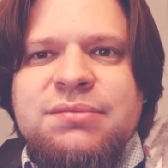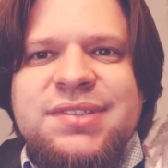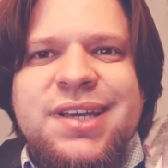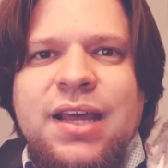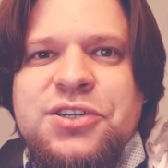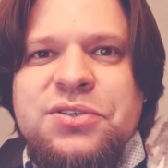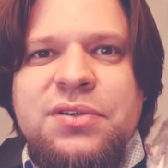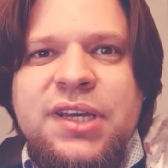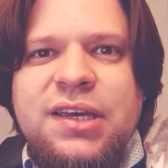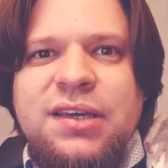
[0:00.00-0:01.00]

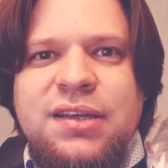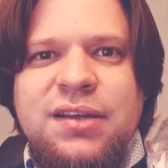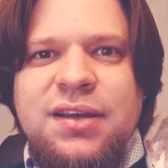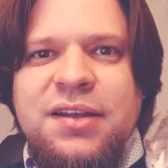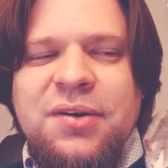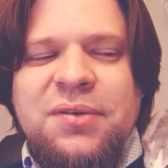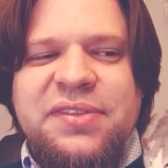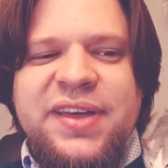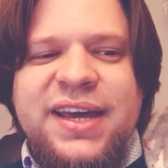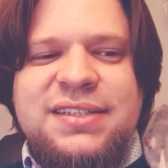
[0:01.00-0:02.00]
scheduling and all
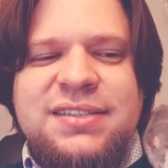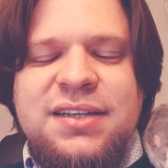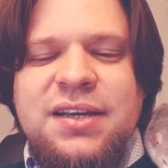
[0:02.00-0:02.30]
that,